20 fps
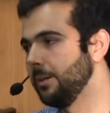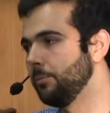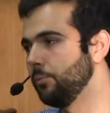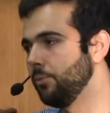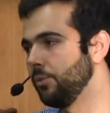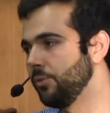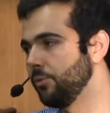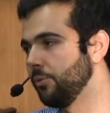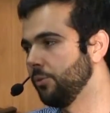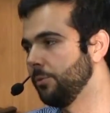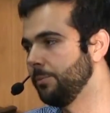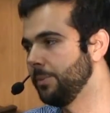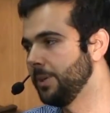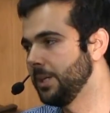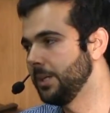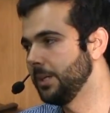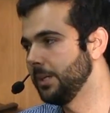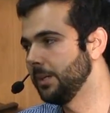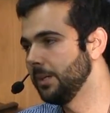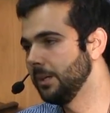which would
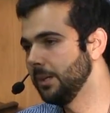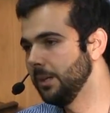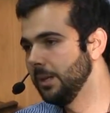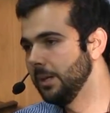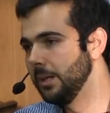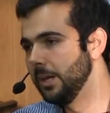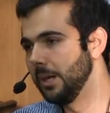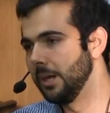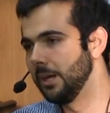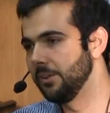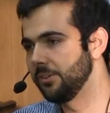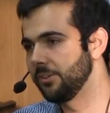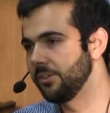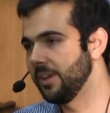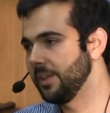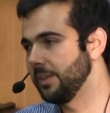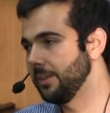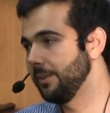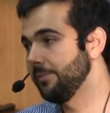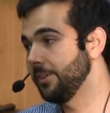be,
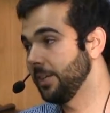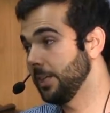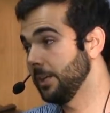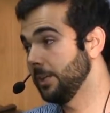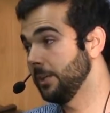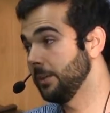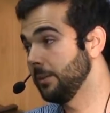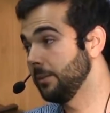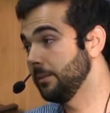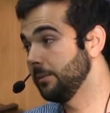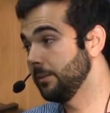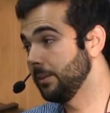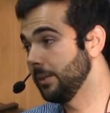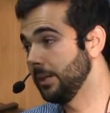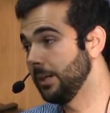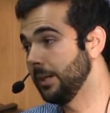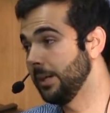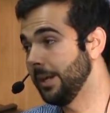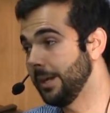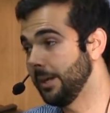say, living in
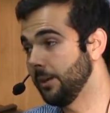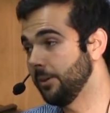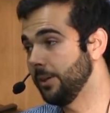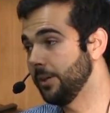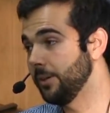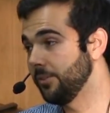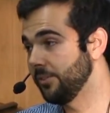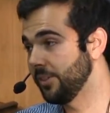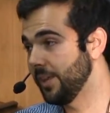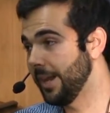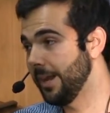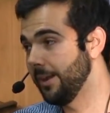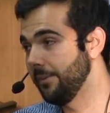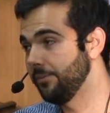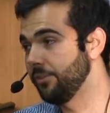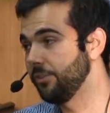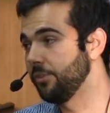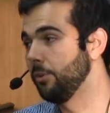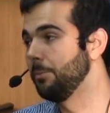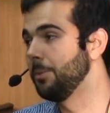areas that have
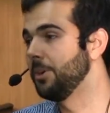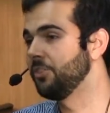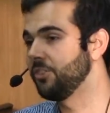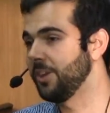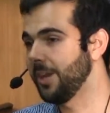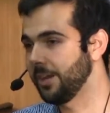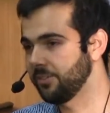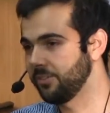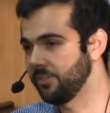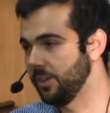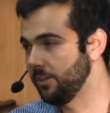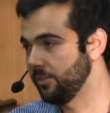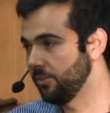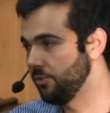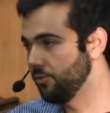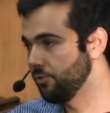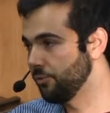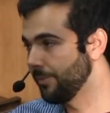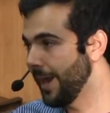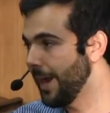so much excess
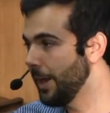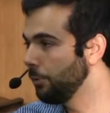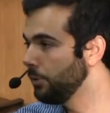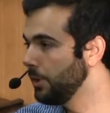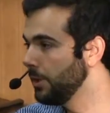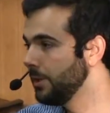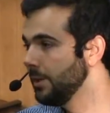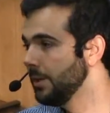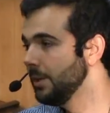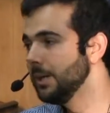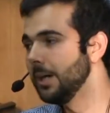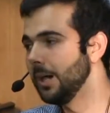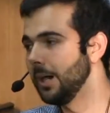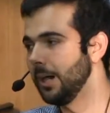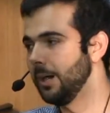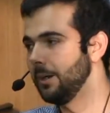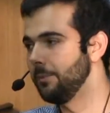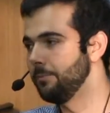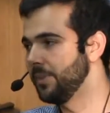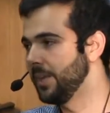drought
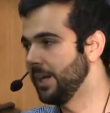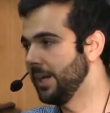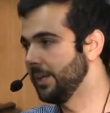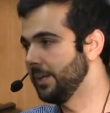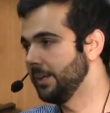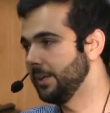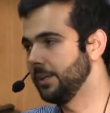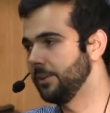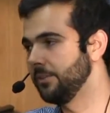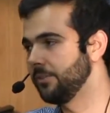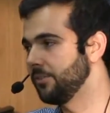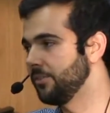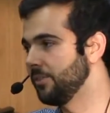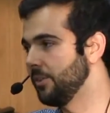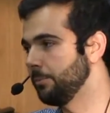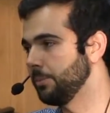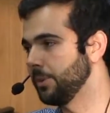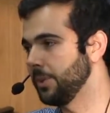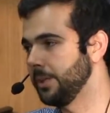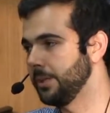that it's
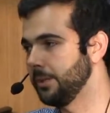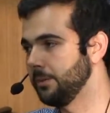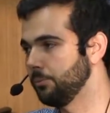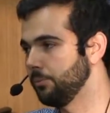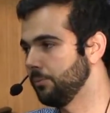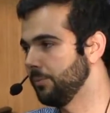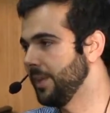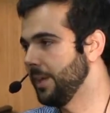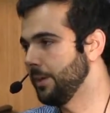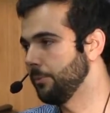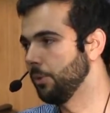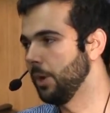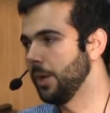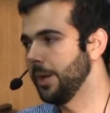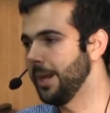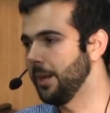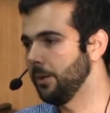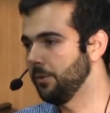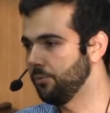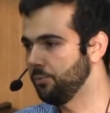simply, they run
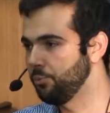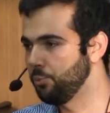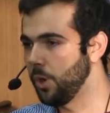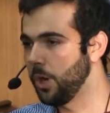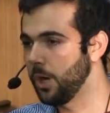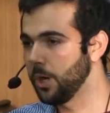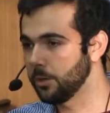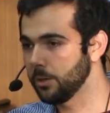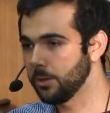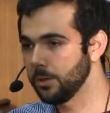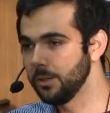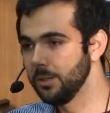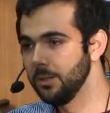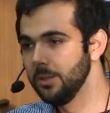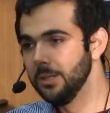out of water.